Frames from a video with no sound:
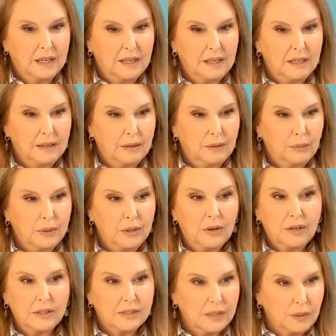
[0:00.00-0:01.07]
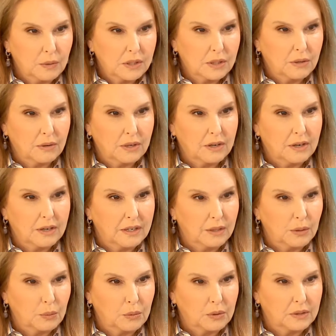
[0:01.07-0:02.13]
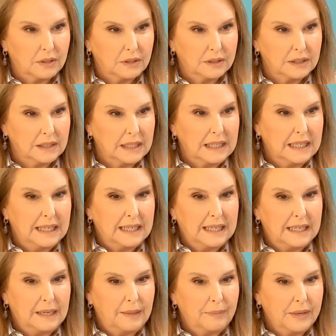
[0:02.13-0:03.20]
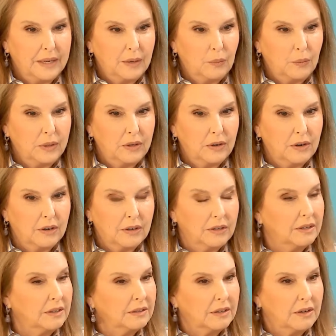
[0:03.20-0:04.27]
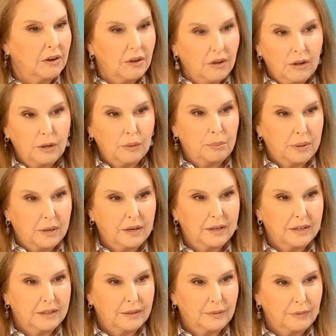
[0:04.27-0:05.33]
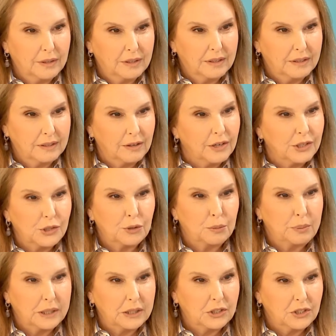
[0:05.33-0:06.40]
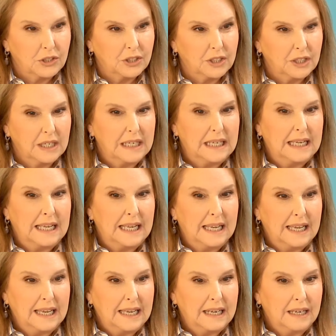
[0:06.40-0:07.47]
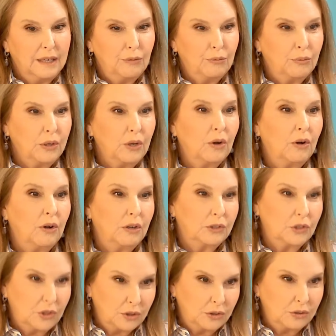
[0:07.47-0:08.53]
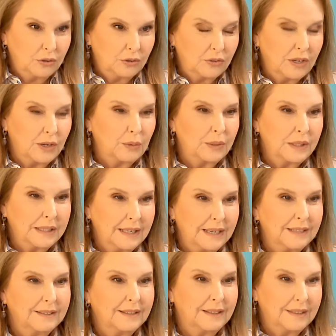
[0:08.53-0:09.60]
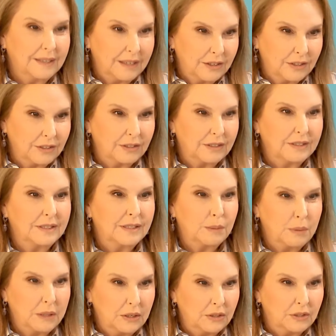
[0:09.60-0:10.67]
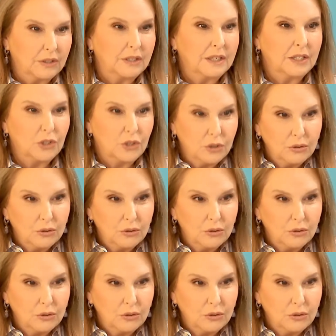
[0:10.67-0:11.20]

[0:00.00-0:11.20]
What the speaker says: We all see what's going on in the world, and we are all part of the larger picture. And if we all choose, I always say, to think good, speak good, and